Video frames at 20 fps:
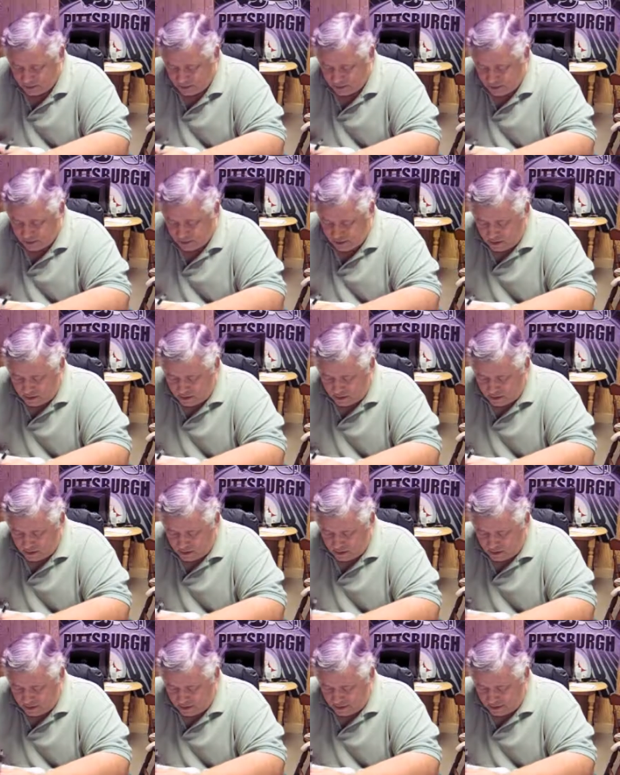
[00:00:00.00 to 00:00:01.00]
And
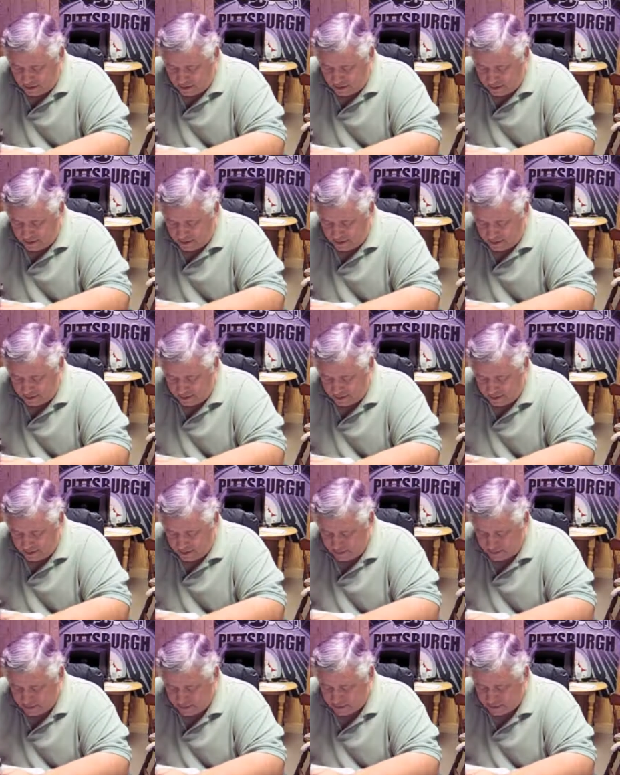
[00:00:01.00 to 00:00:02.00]
it
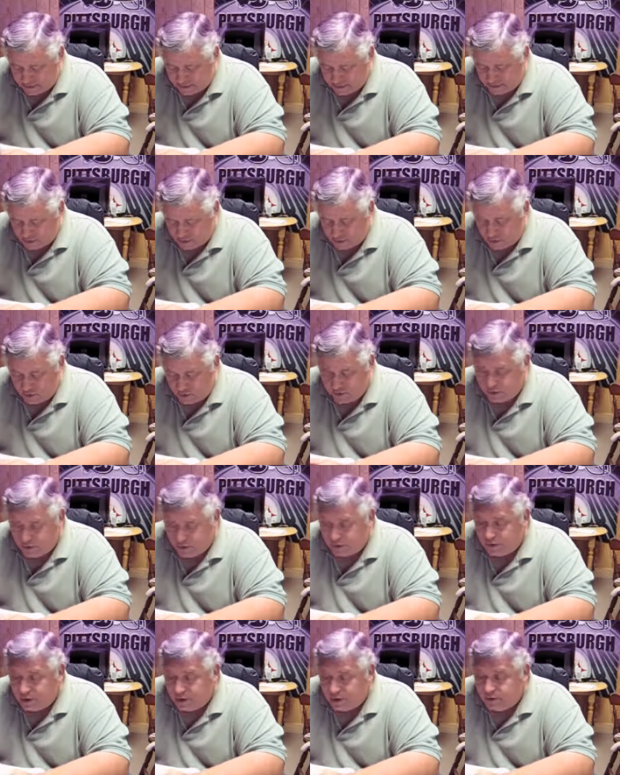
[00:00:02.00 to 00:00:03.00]
says there was also another
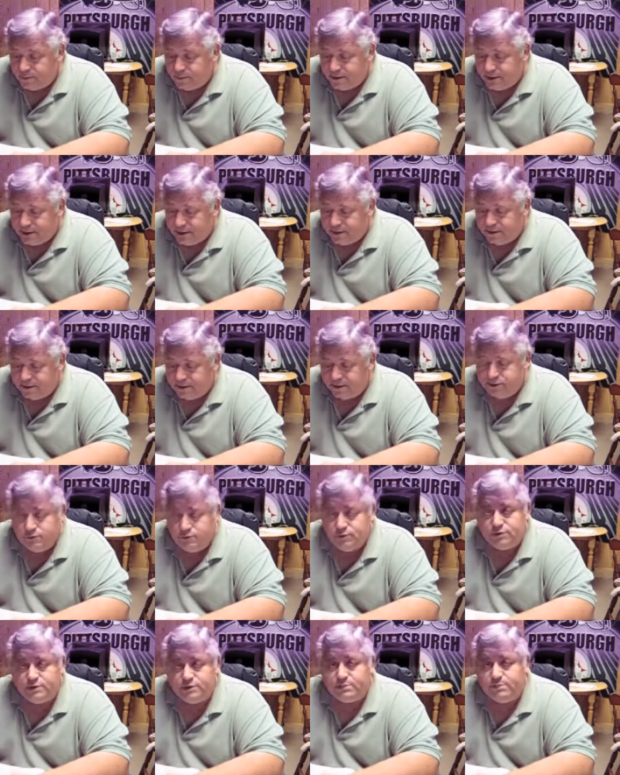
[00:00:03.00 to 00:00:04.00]
man there who was a
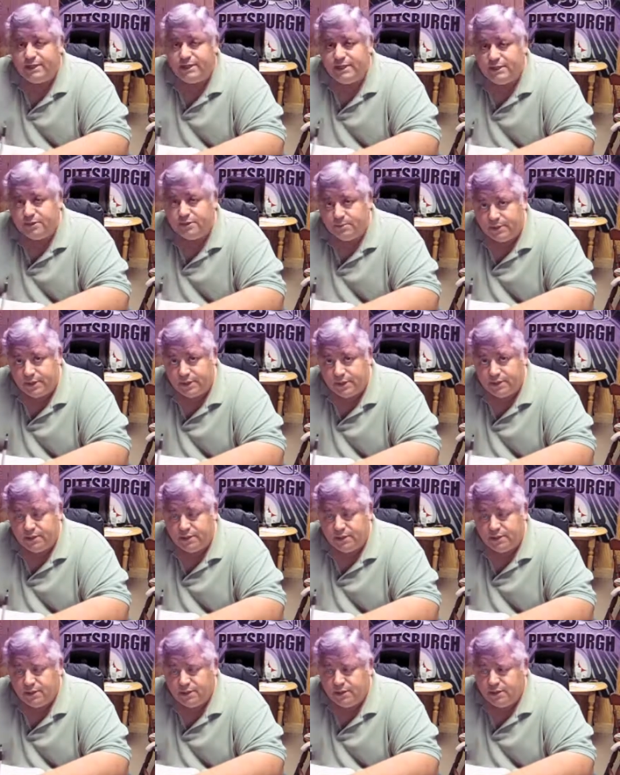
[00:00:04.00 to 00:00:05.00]
beggar man,
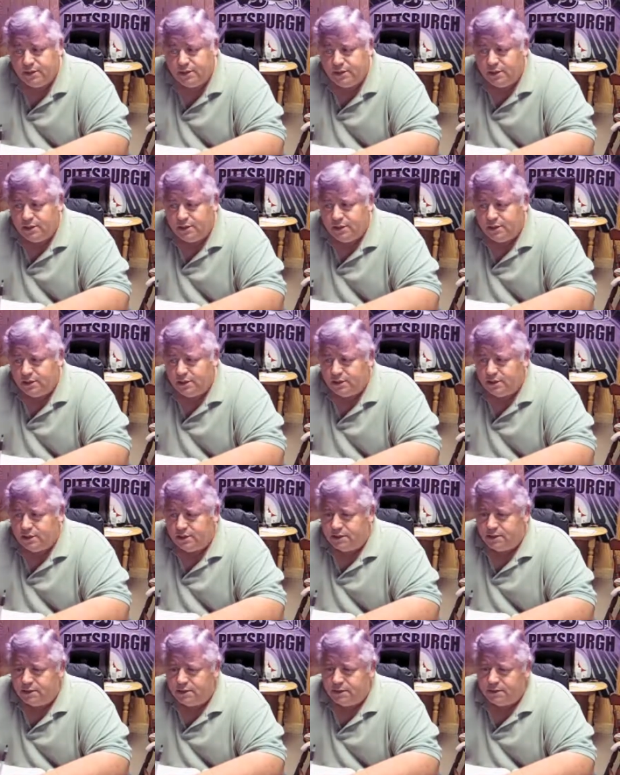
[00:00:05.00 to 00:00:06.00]

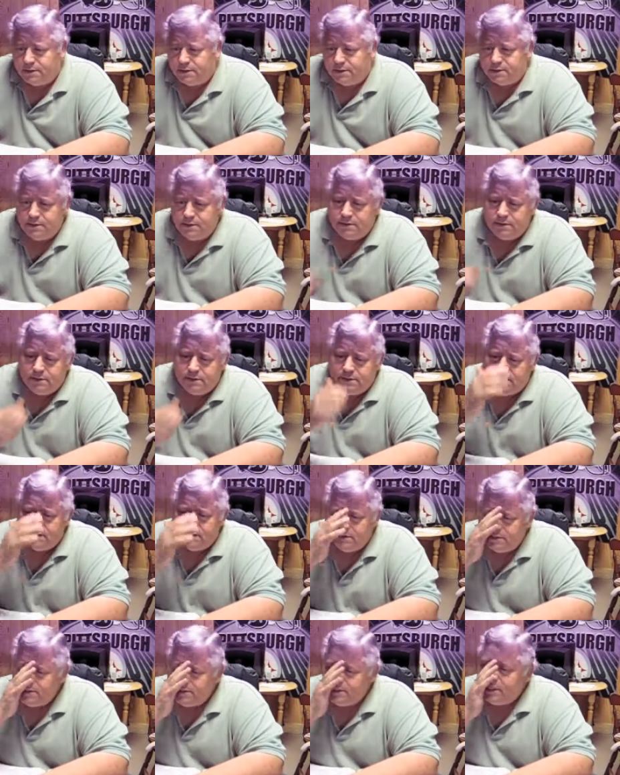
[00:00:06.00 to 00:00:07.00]
and his
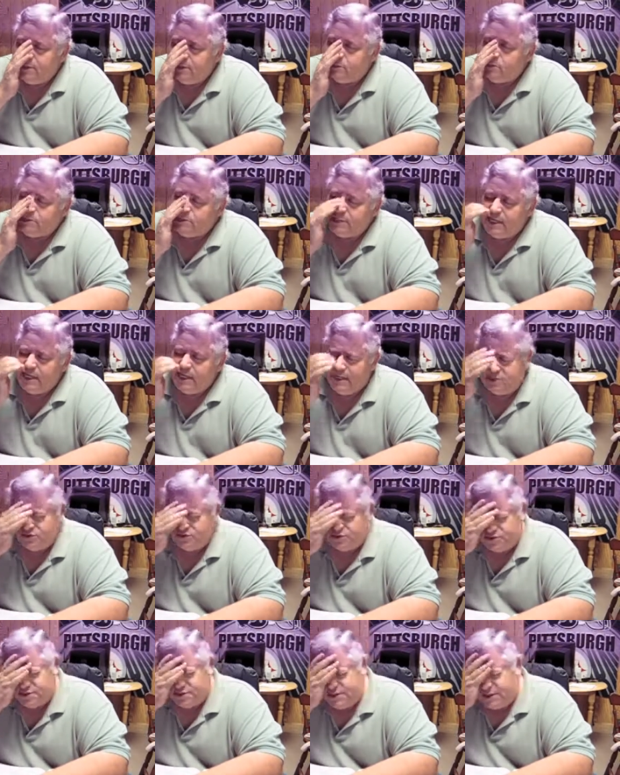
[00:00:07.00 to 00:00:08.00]
name was Lazarus.
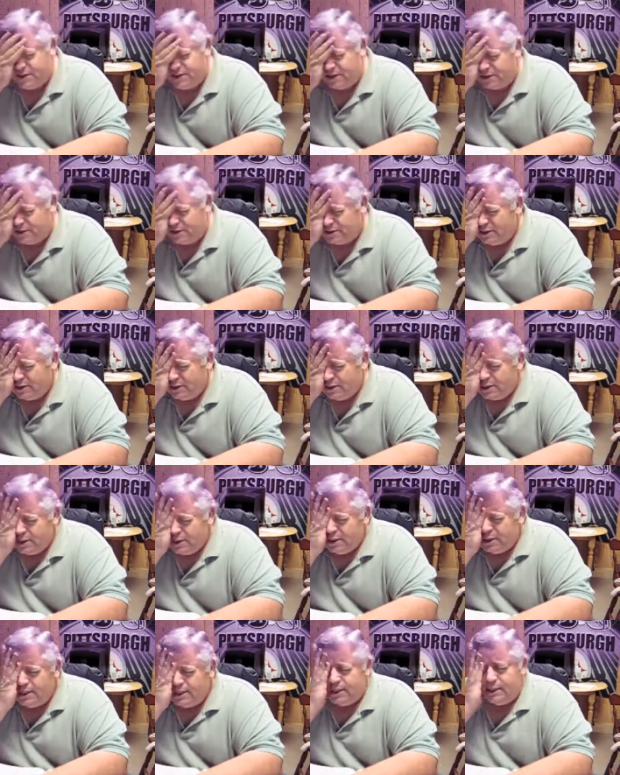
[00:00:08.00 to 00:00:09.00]
Now,
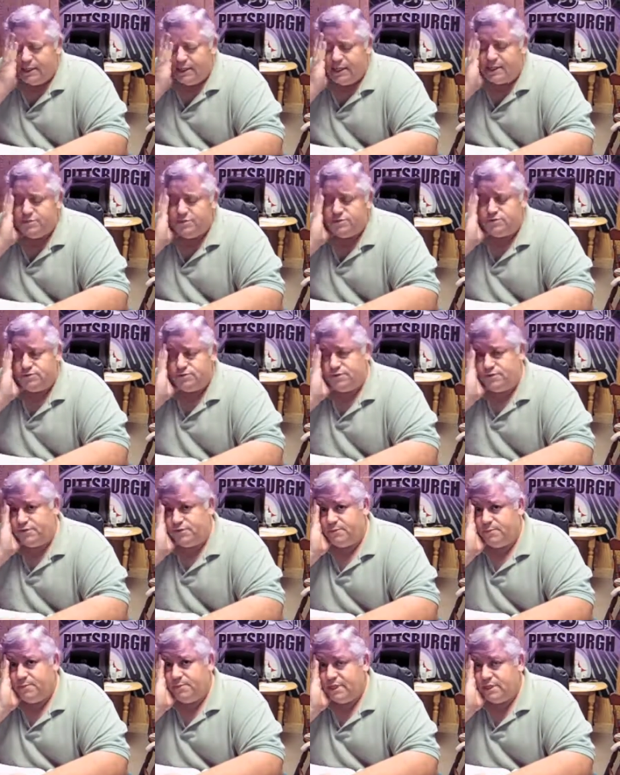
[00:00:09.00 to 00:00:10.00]
Lazarus
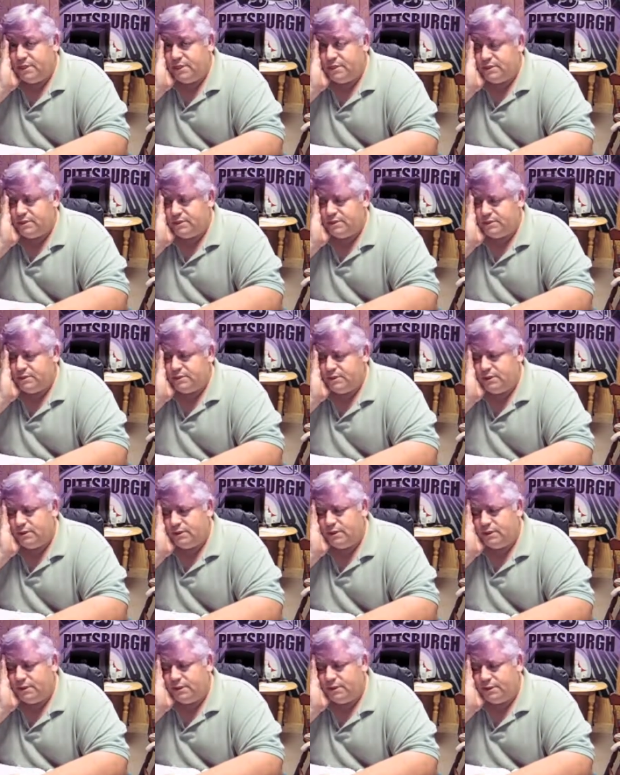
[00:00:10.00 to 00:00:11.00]
means,
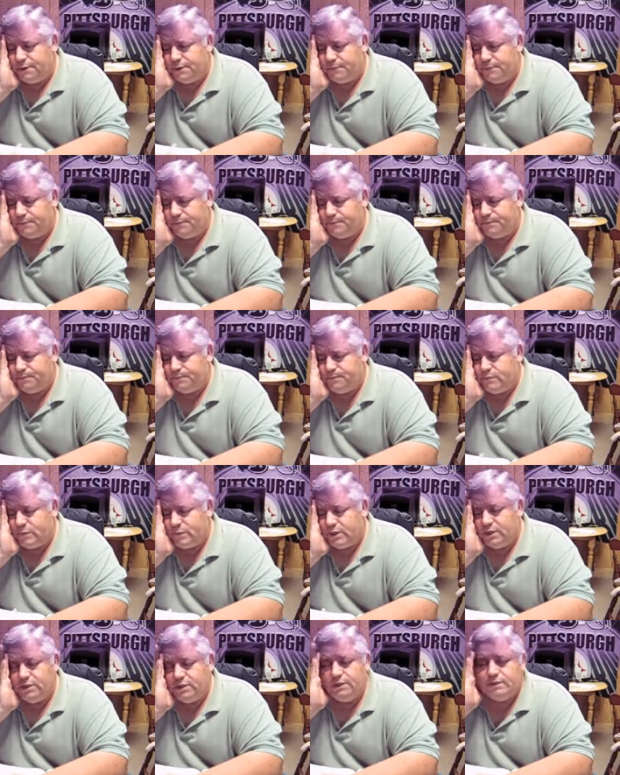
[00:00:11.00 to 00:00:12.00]
in the
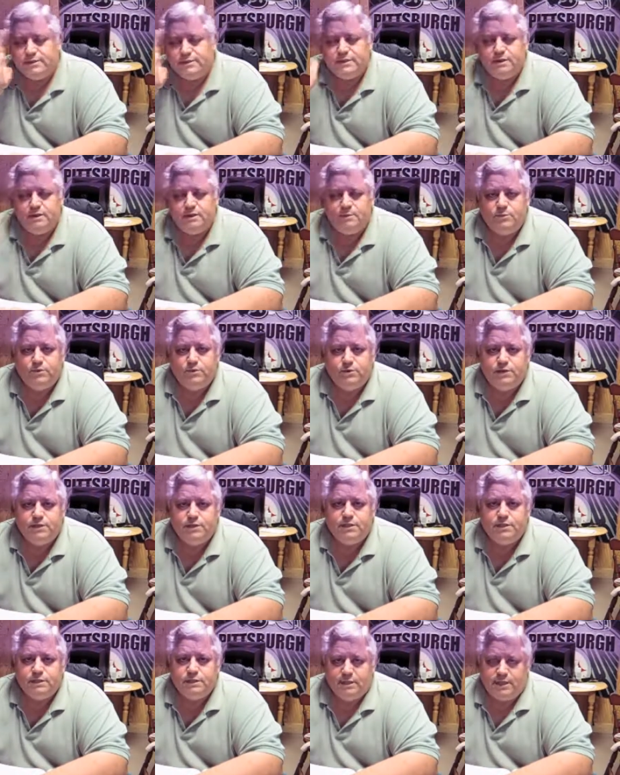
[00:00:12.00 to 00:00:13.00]
Talmudic
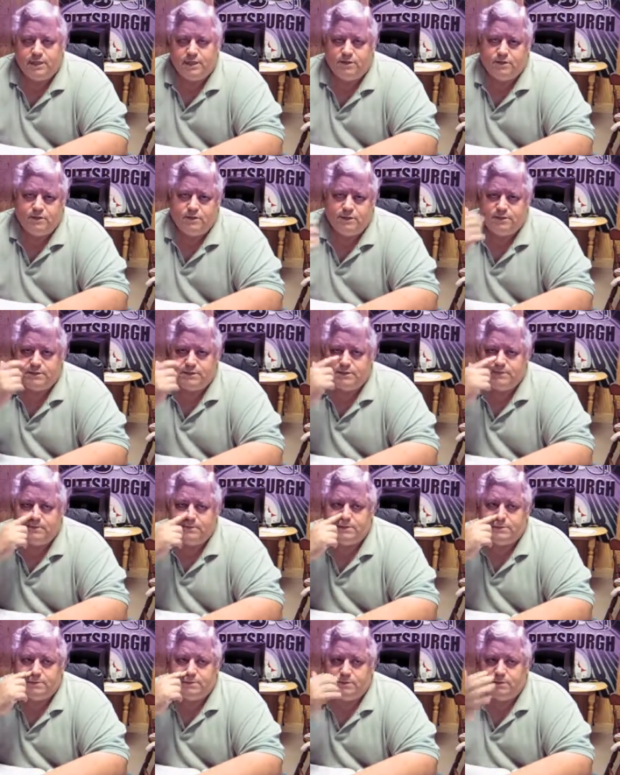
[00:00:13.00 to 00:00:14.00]
language,
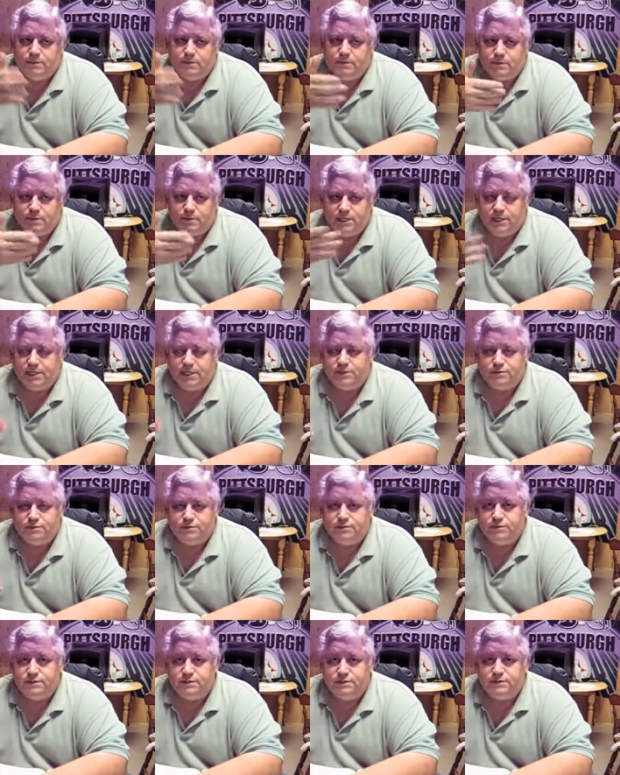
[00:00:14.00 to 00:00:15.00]
Lazarus is
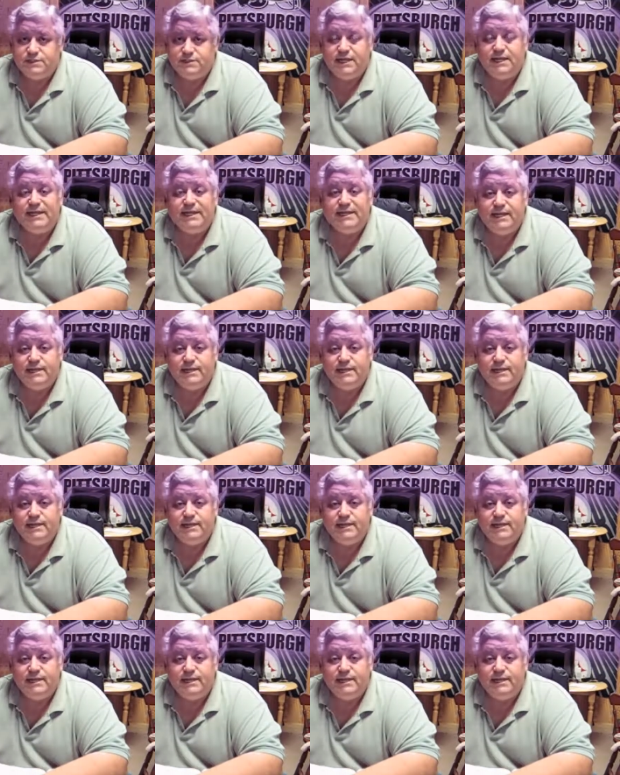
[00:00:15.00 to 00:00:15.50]
Eliezer.